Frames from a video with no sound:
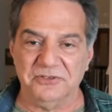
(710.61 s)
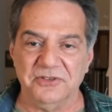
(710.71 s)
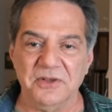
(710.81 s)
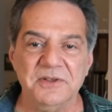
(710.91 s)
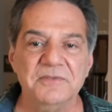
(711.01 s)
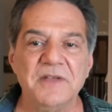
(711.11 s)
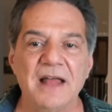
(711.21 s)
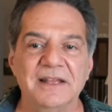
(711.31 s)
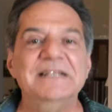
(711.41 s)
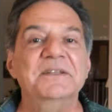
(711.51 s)
So you've
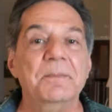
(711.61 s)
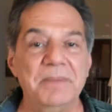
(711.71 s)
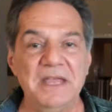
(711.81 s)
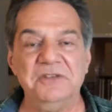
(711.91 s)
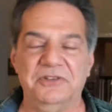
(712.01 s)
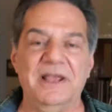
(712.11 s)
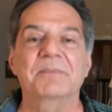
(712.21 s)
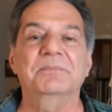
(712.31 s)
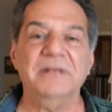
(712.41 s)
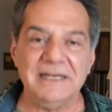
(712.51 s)
got like the bass
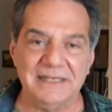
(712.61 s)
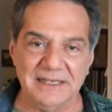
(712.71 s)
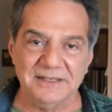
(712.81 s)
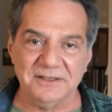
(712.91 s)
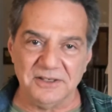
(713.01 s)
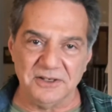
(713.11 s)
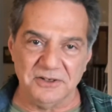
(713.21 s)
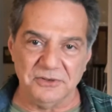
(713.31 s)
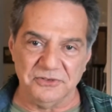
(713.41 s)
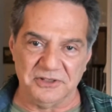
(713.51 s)
amp bleeding into the
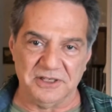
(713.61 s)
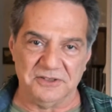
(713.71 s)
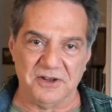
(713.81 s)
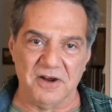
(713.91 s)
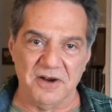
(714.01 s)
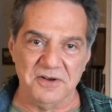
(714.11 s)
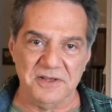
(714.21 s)
acoustic guitar.